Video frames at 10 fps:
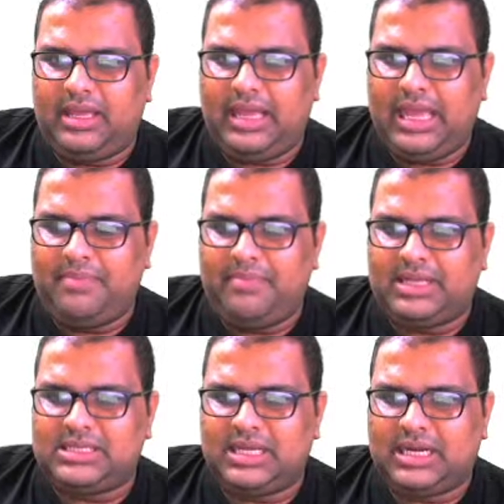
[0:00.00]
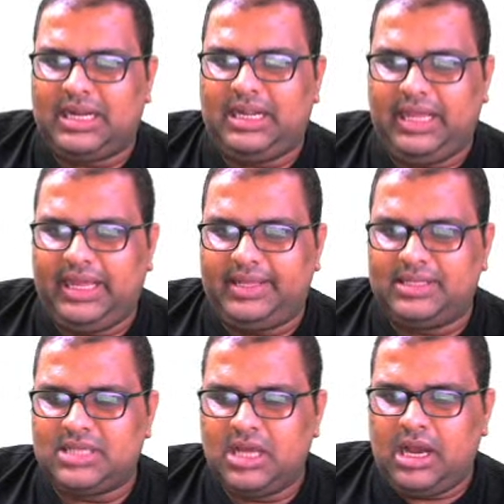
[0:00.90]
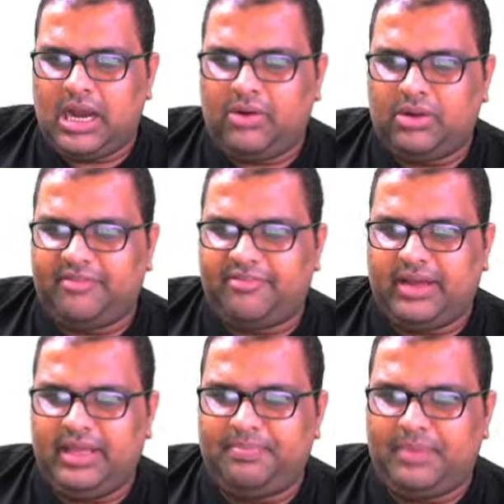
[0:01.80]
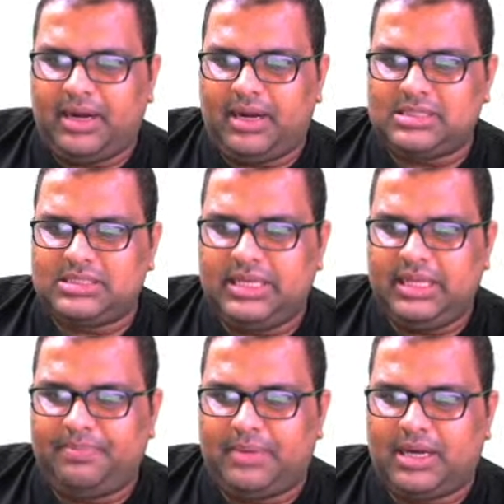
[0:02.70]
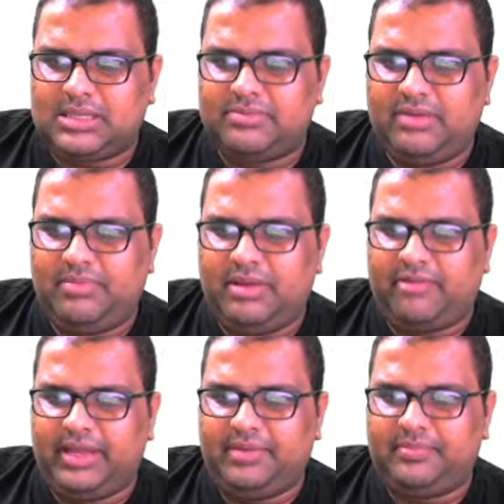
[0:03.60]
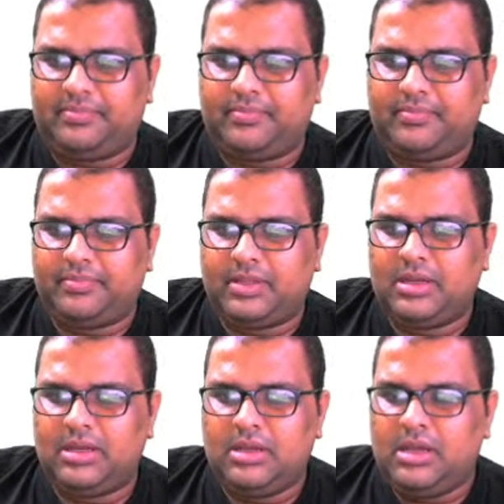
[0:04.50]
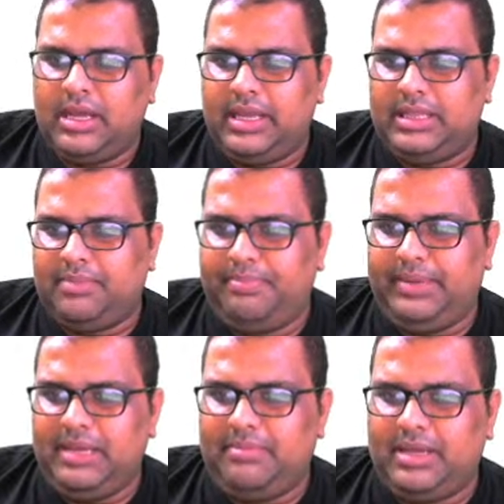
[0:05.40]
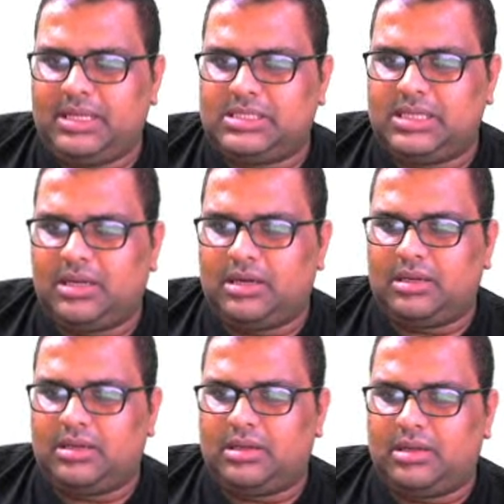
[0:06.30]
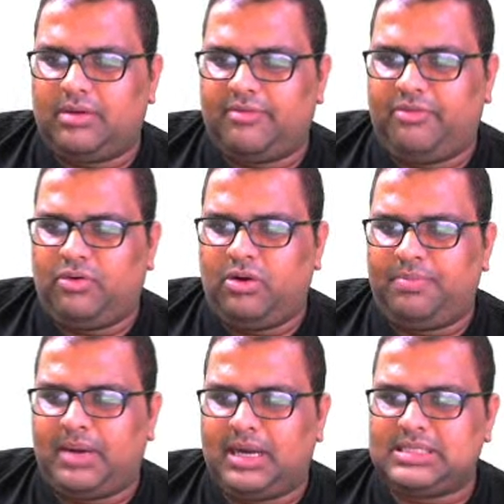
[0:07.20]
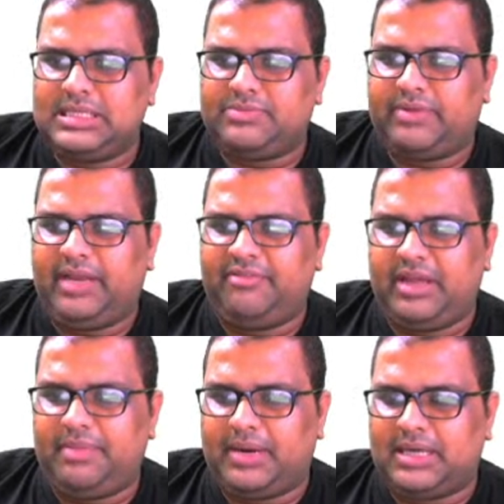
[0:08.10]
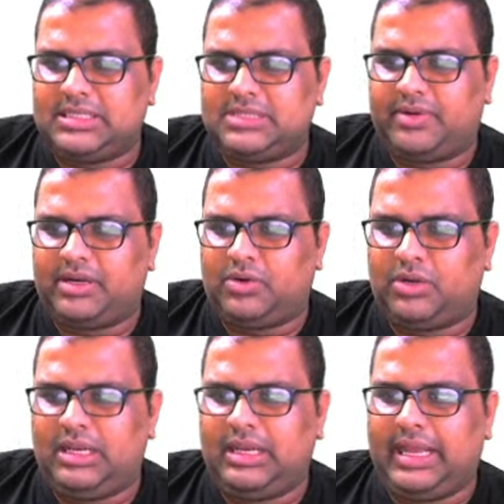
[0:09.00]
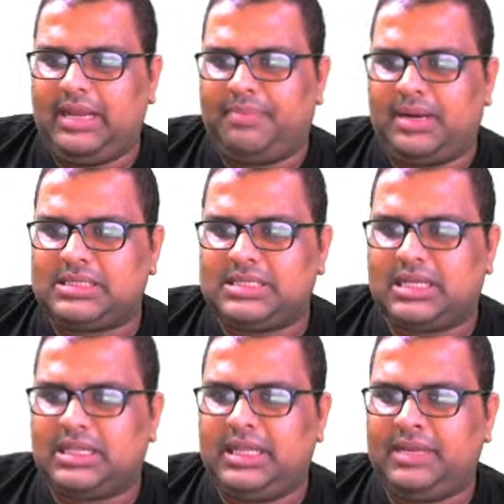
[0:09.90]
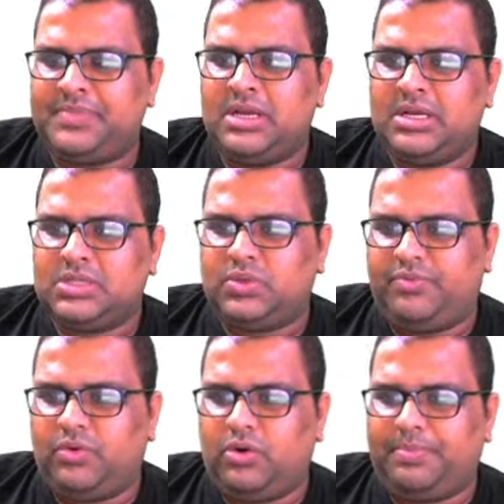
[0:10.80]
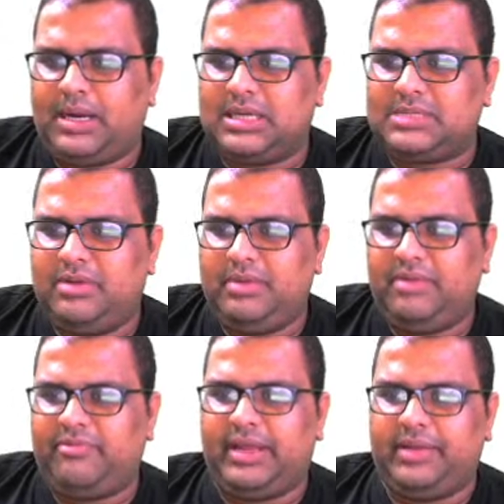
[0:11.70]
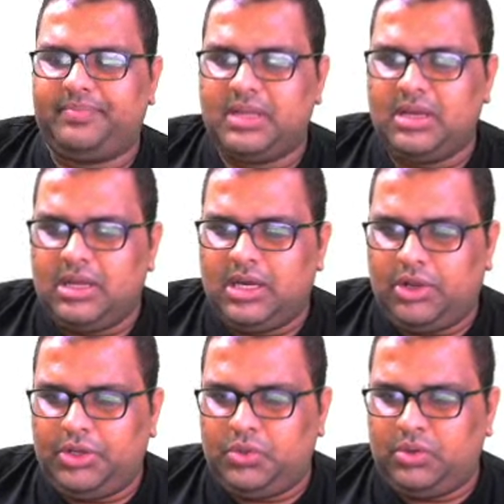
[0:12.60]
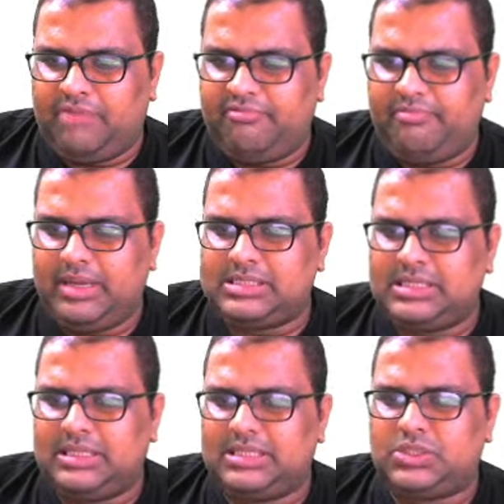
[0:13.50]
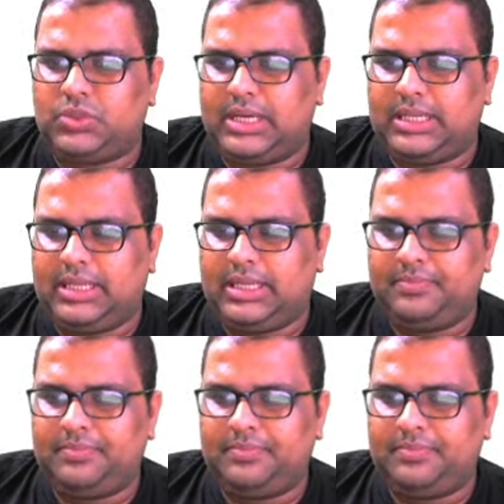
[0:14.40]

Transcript: a mixture contains, out of 5 parts, 3 parts will be wine. In the B mixture, 4 parts is wine, 5 parts is water. Totally 9 parts are there. So 4 parts will be wine. Now you have mixed this together.